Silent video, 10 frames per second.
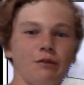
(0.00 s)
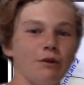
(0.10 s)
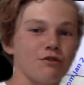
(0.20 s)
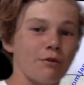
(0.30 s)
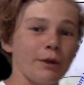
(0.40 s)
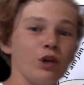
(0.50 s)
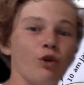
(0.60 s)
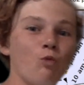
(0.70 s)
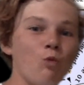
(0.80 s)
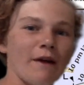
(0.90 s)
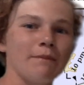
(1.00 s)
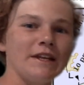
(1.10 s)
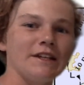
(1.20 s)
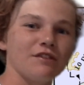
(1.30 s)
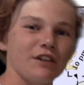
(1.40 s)
with Tropical Low 1
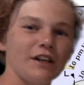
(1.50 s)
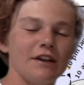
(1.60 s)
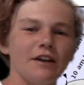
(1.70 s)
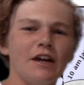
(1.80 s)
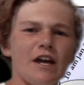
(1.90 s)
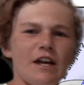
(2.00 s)
being designated